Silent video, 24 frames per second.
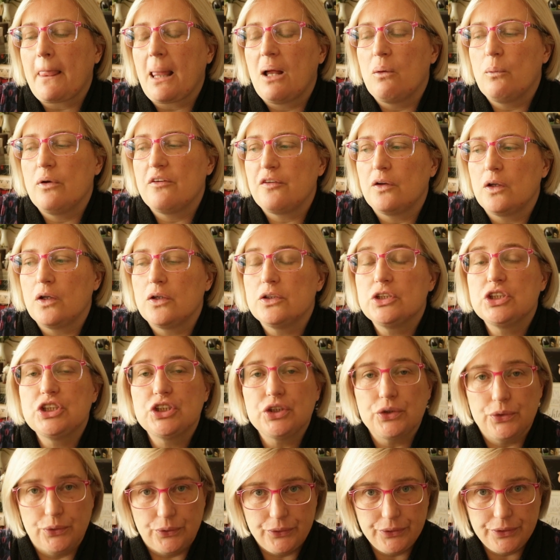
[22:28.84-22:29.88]
we follow
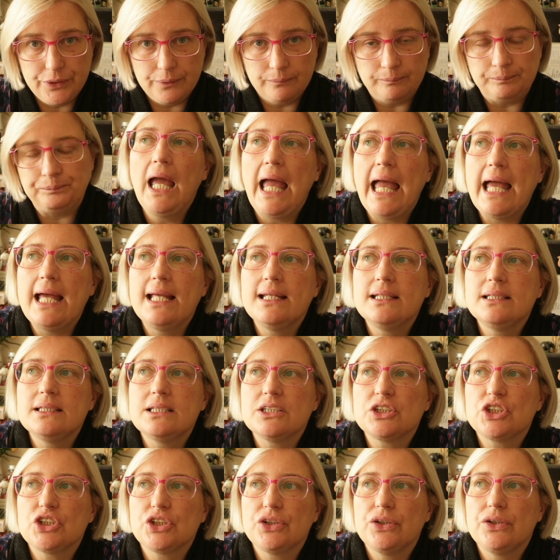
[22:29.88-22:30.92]
Jude, and
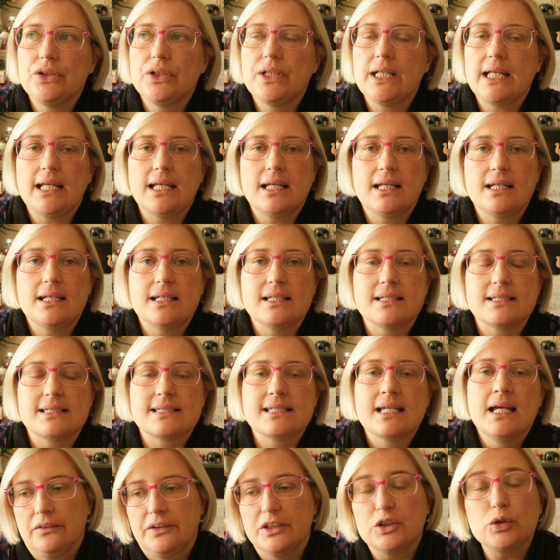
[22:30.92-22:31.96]
Jude is
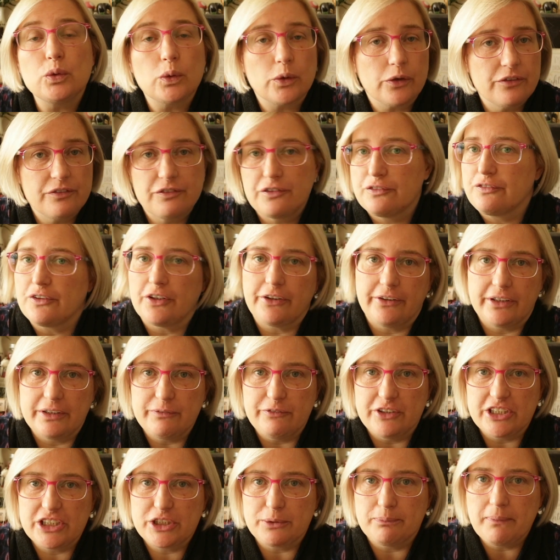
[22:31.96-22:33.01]
the daughter of a very
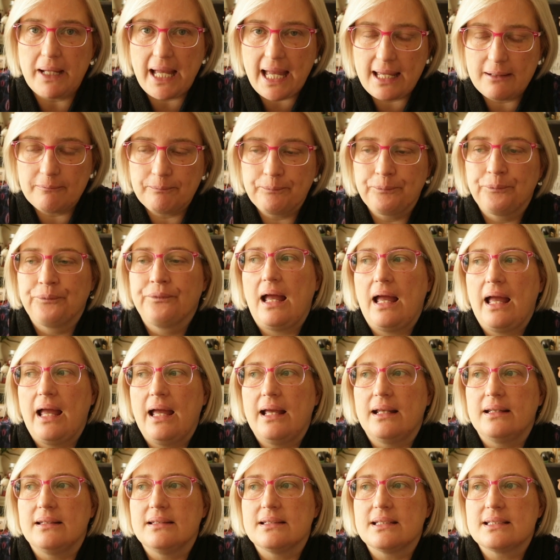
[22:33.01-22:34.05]
rich man.
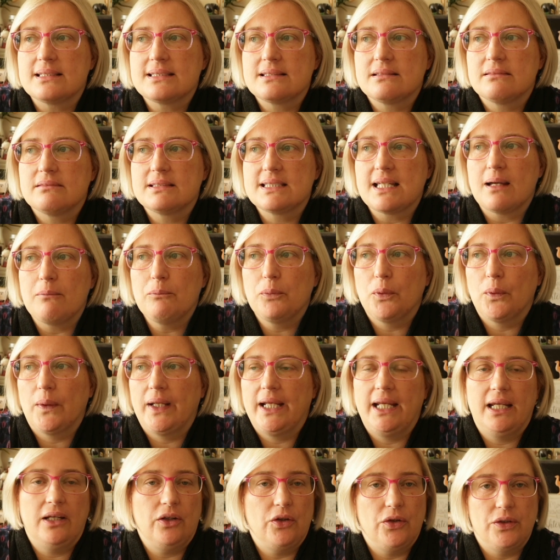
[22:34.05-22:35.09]
And at some
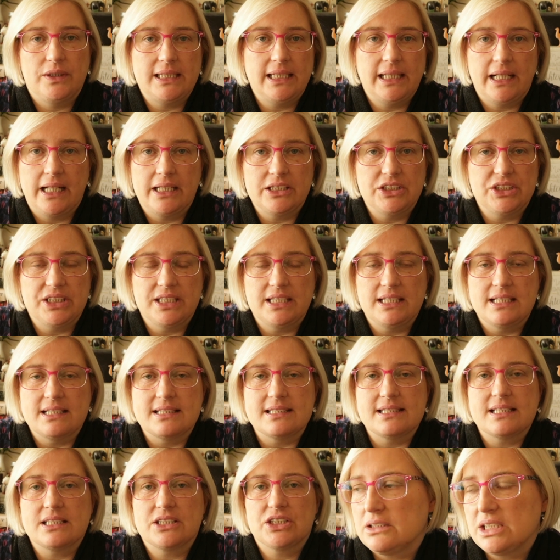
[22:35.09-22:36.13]
point in her teenage
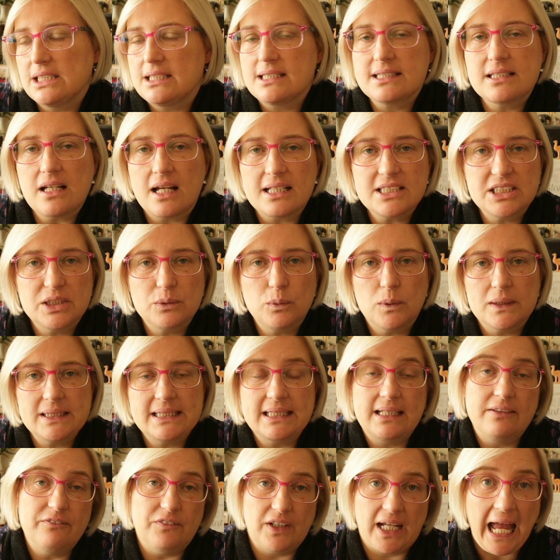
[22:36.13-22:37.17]
years, she decides she wants
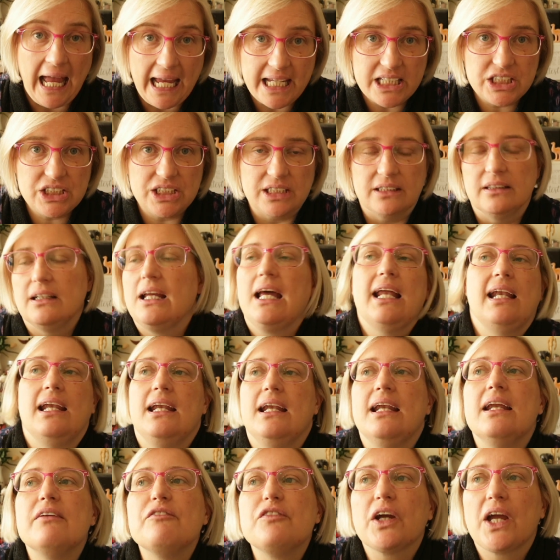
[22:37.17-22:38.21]
an invocation, and
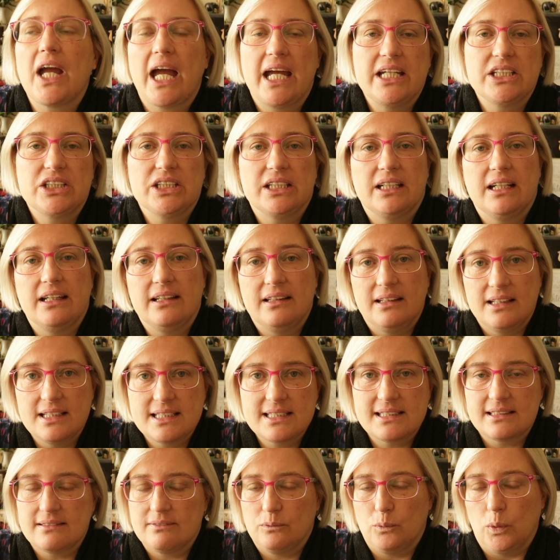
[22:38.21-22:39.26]
an invocation in
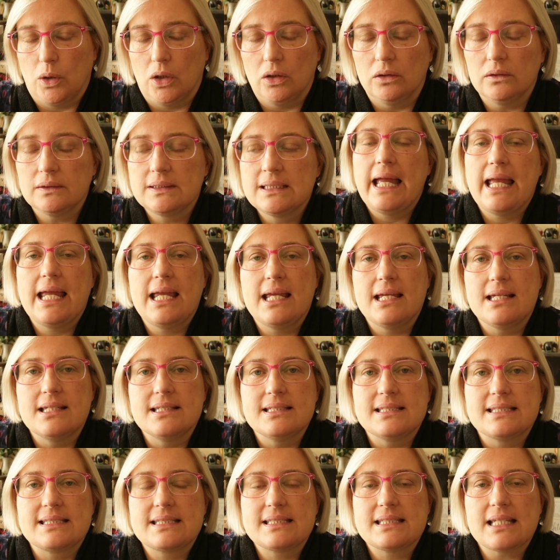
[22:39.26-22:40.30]
this world
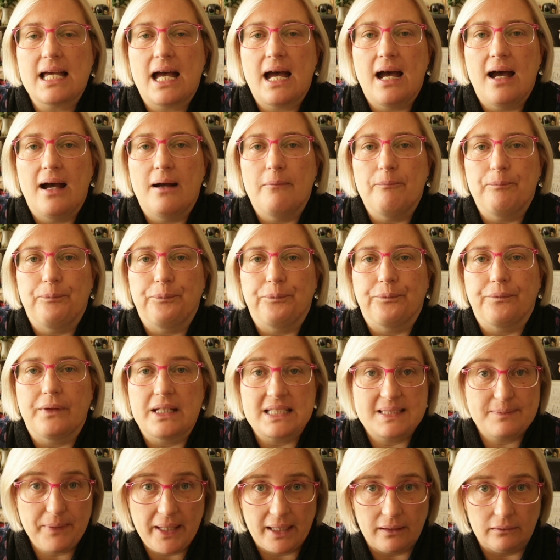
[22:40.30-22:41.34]
is um, a
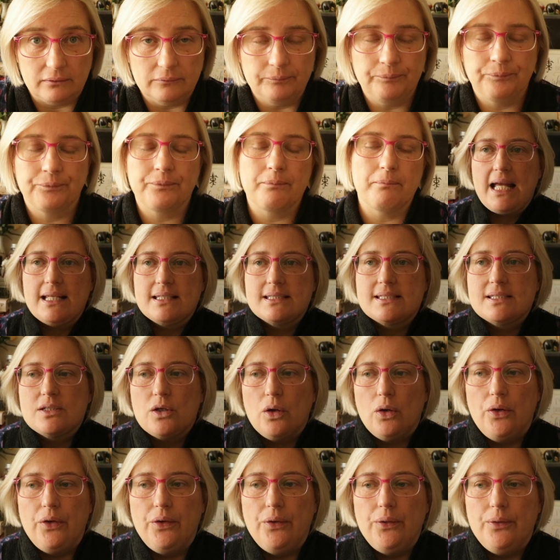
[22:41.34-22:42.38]
spell. And
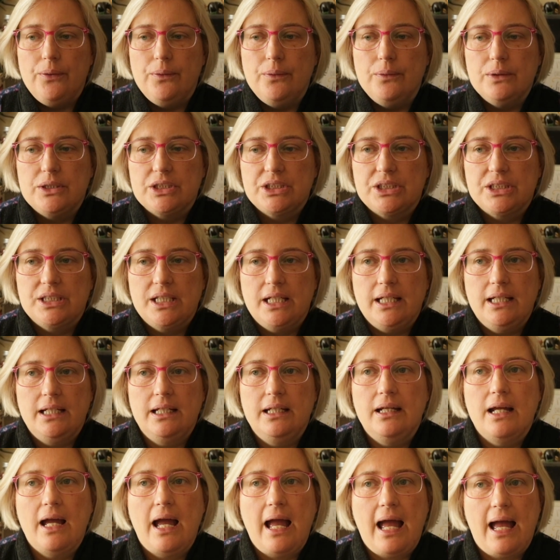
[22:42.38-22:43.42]
so
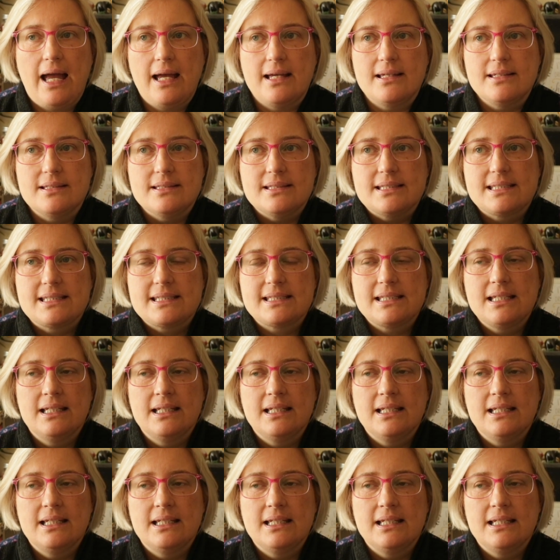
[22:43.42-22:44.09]
she has